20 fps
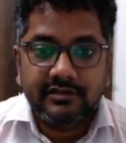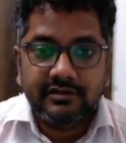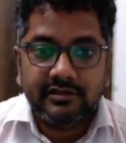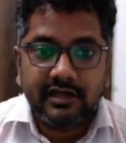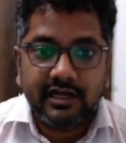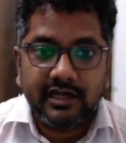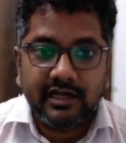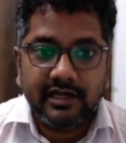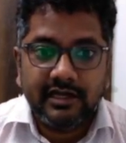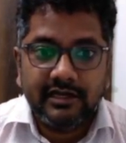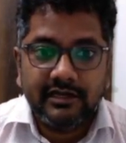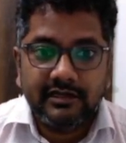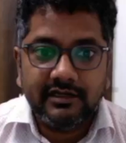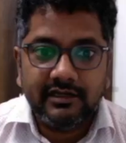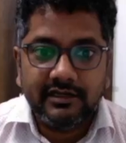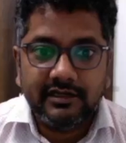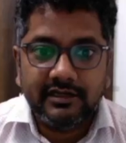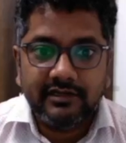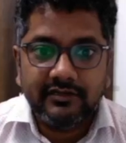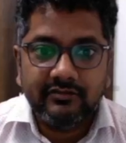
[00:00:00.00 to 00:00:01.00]
and
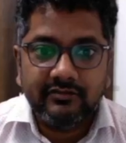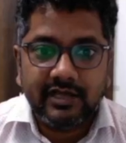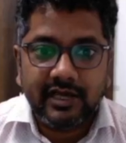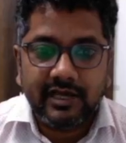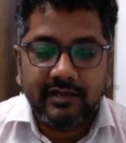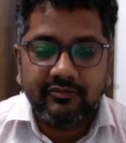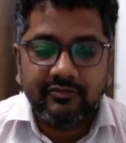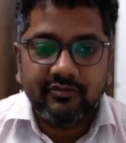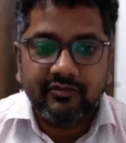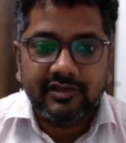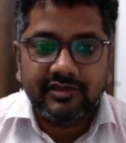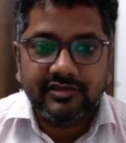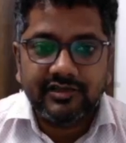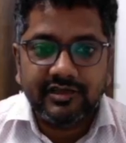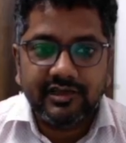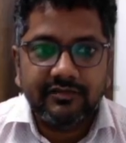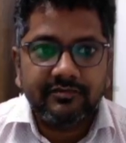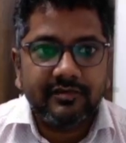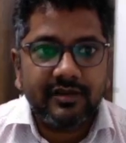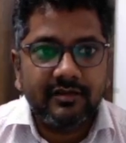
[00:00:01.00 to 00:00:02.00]
you have to
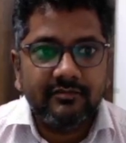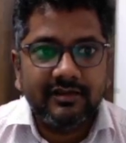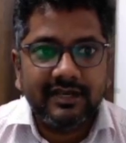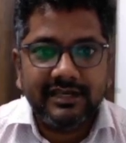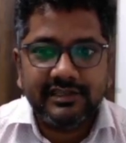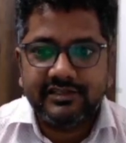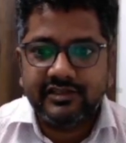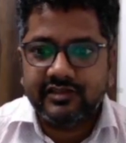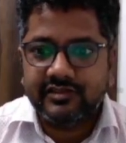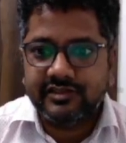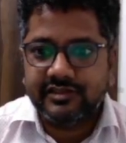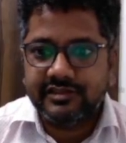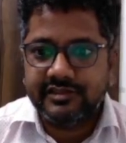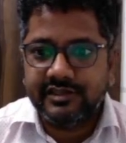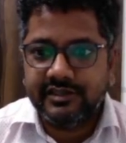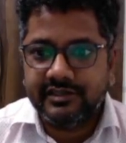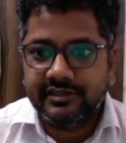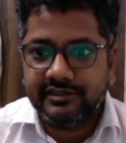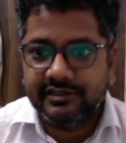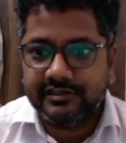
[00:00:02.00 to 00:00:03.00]
consider from gaseous
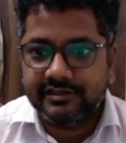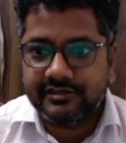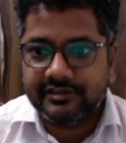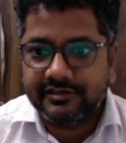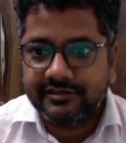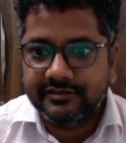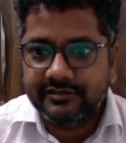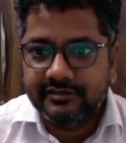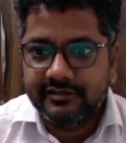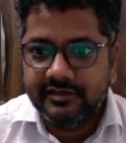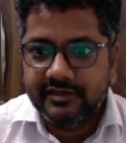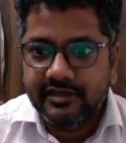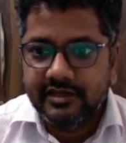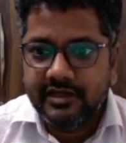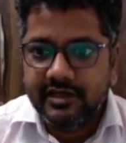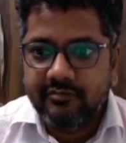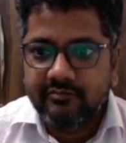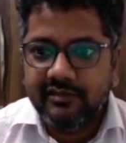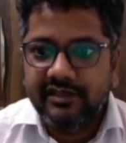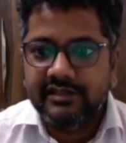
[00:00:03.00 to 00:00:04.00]
state. This
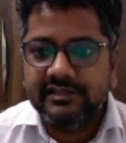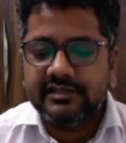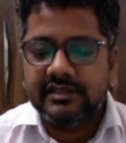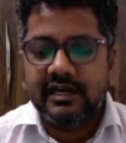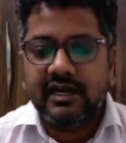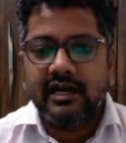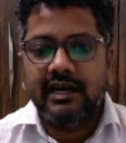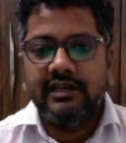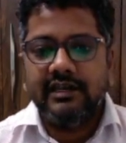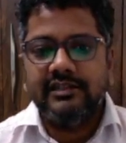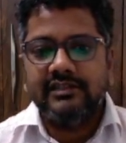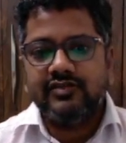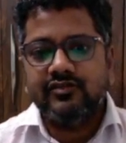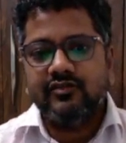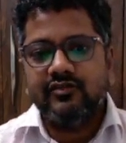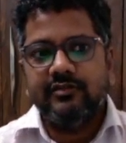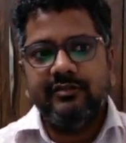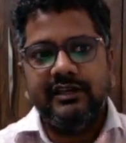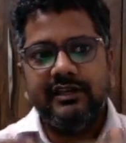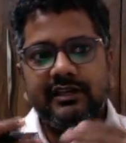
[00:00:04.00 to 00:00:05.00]
means ion should
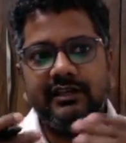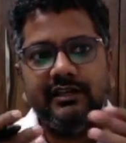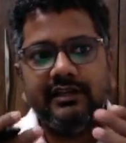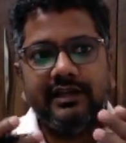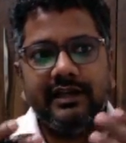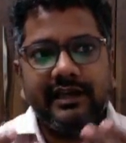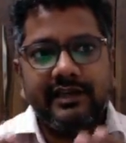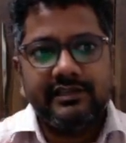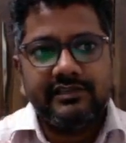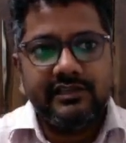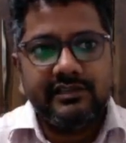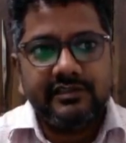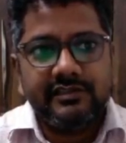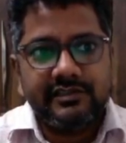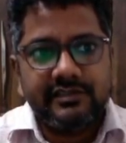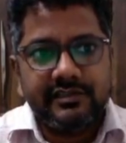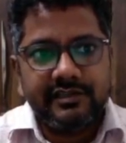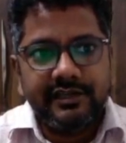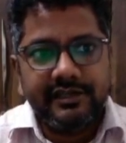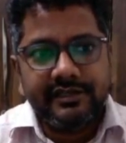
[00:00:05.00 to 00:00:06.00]
be in gaseous
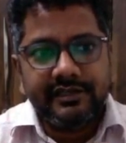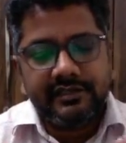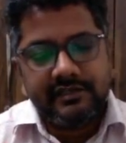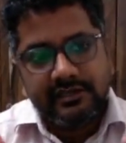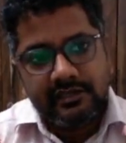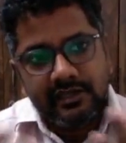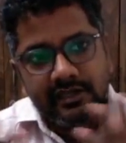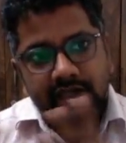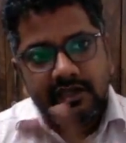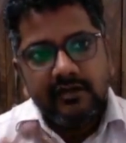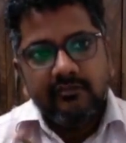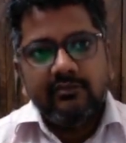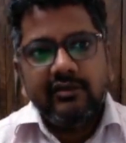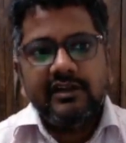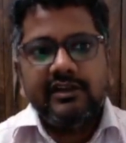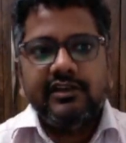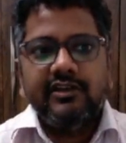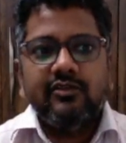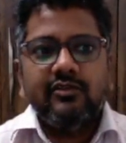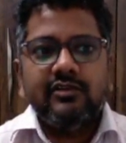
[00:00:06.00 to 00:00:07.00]
state, but
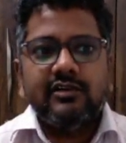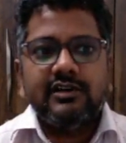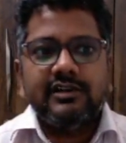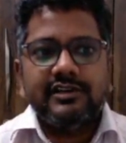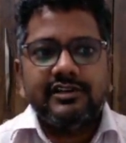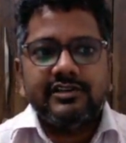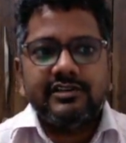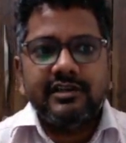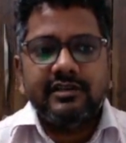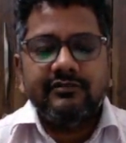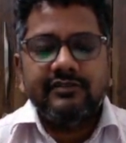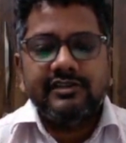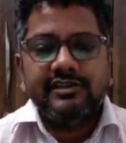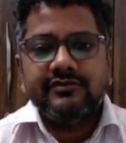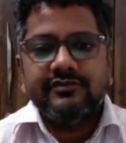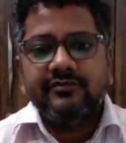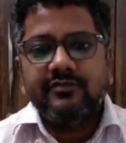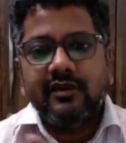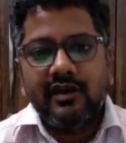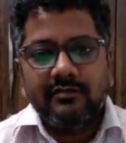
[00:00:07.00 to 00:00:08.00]
your crystal which is
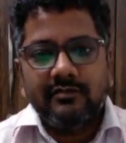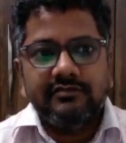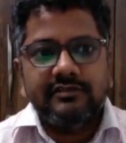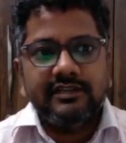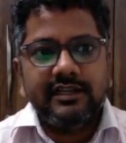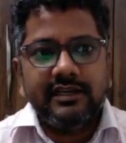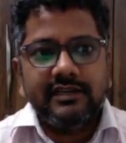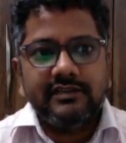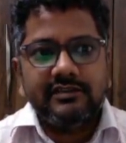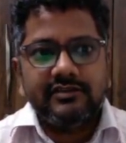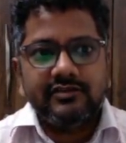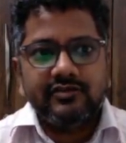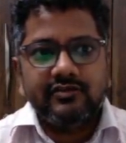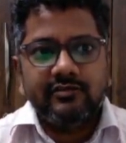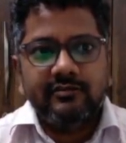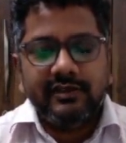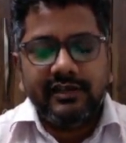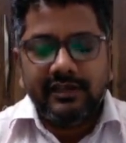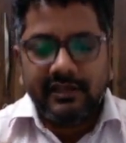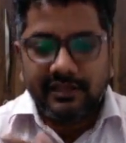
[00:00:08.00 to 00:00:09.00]
formed, that should
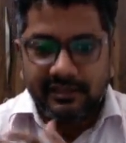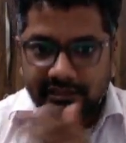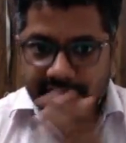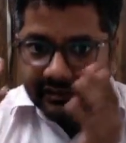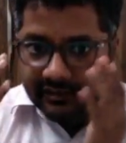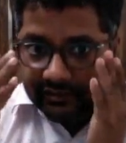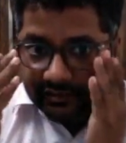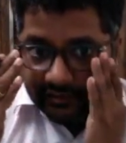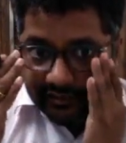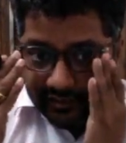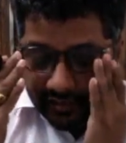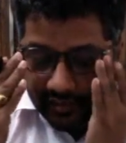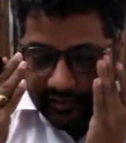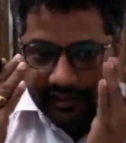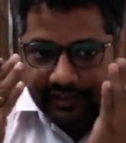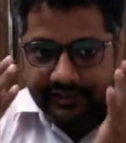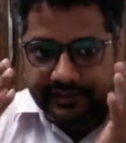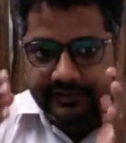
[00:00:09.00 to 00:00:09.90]
be in solid.